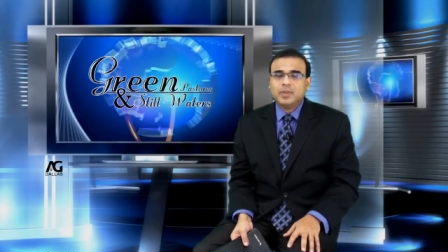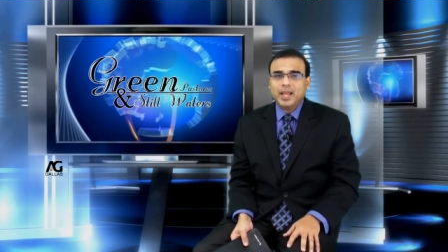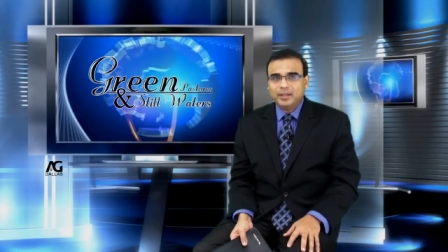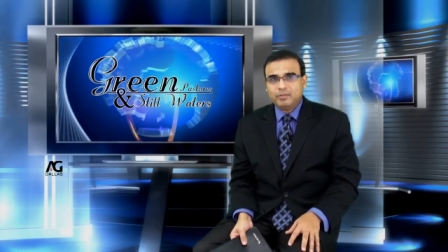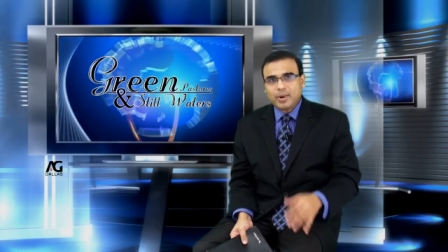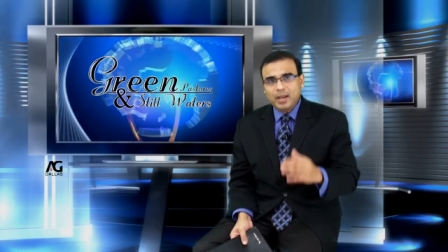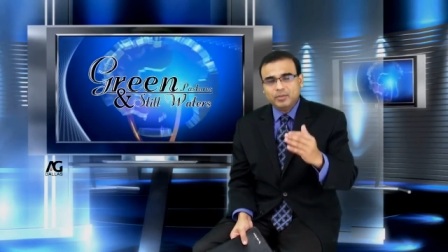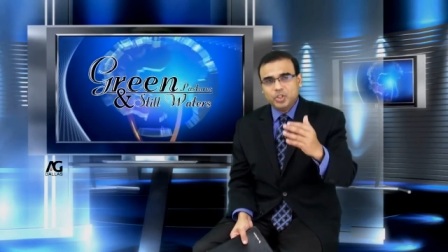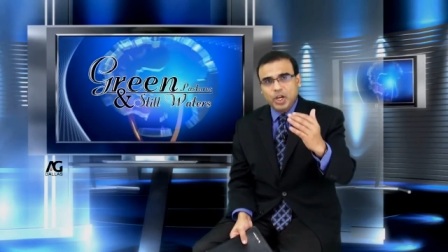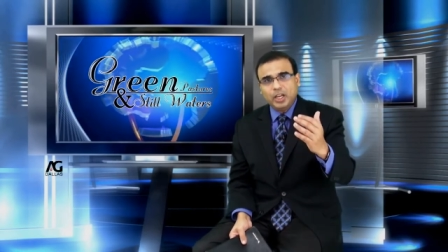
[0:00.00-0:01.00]

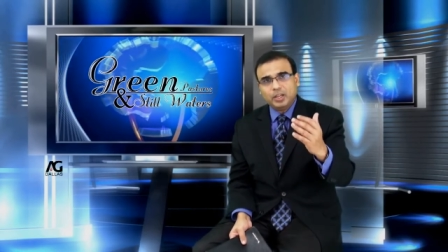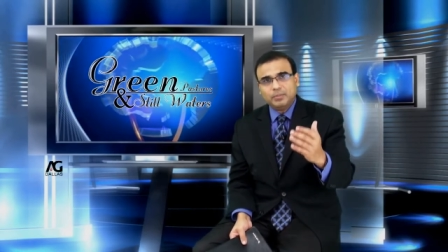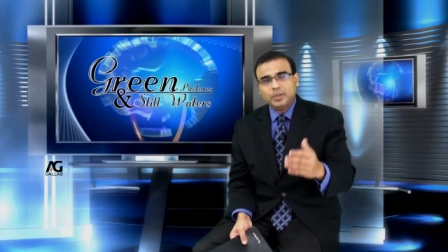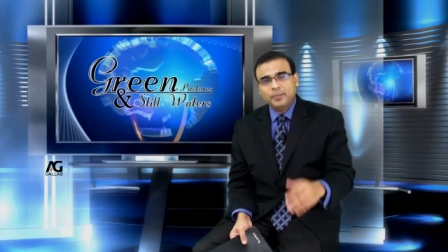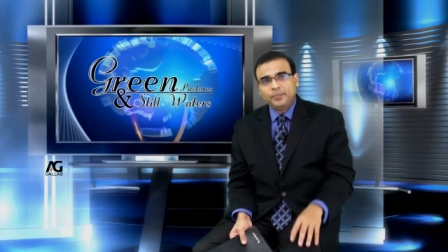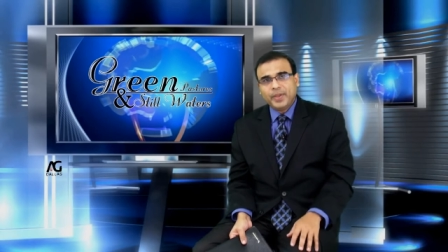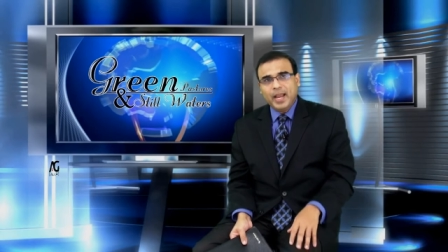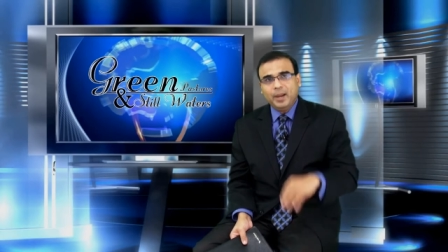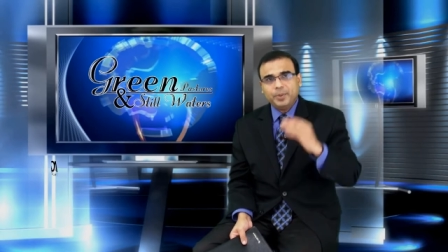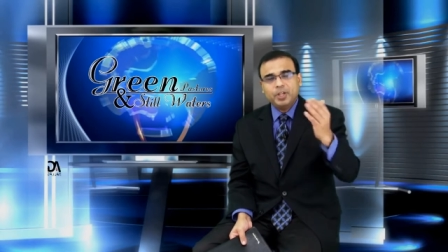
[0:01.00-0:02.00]
And Jacob
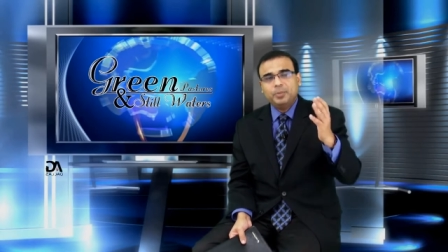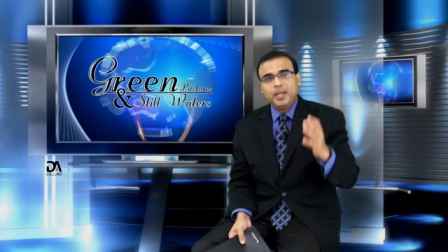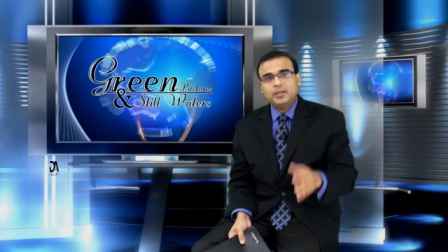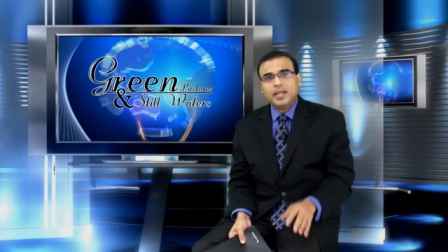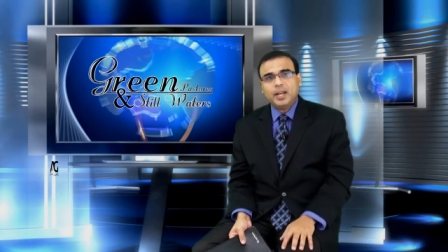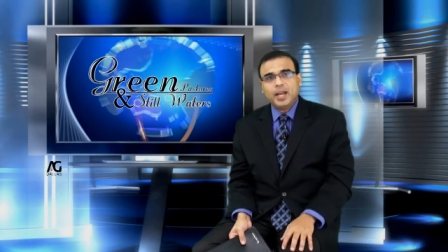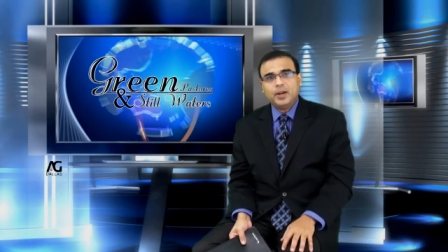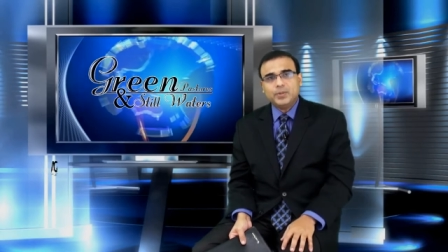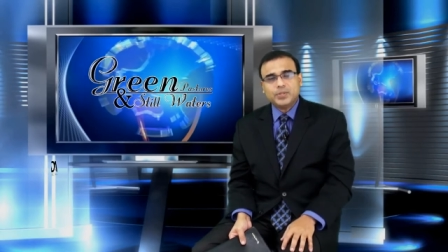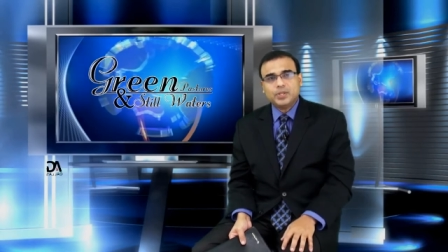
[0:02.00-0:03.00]
happened to be in that
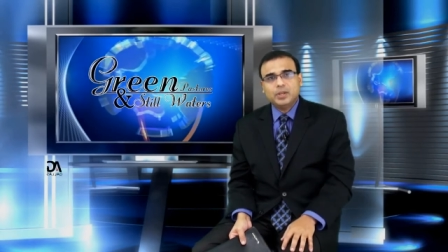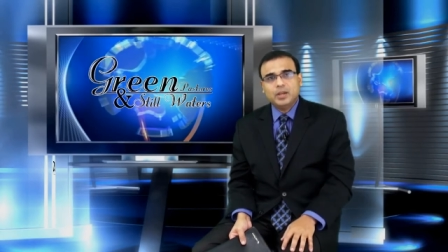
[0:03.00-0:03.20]
house.